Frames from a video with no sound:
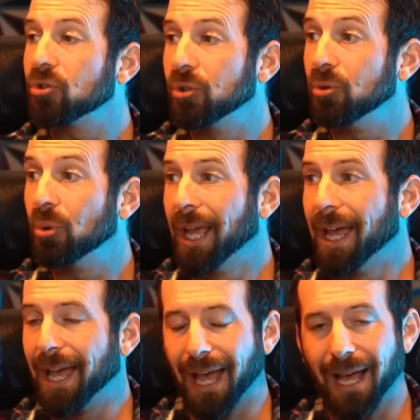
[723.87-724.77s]
to
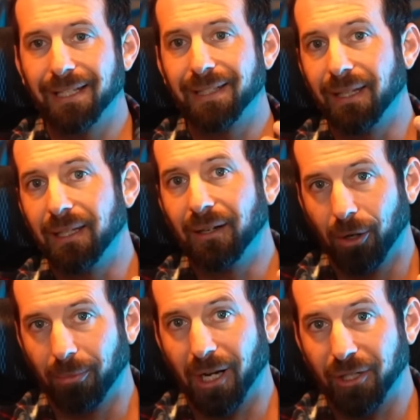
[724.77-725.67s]
as the
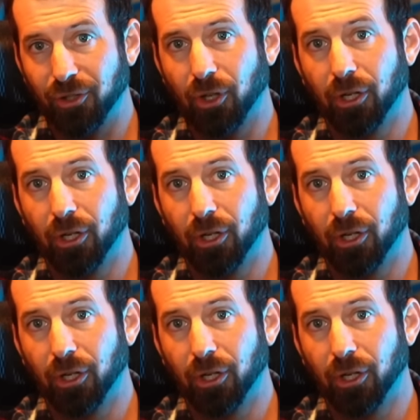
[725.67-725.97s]
Hamas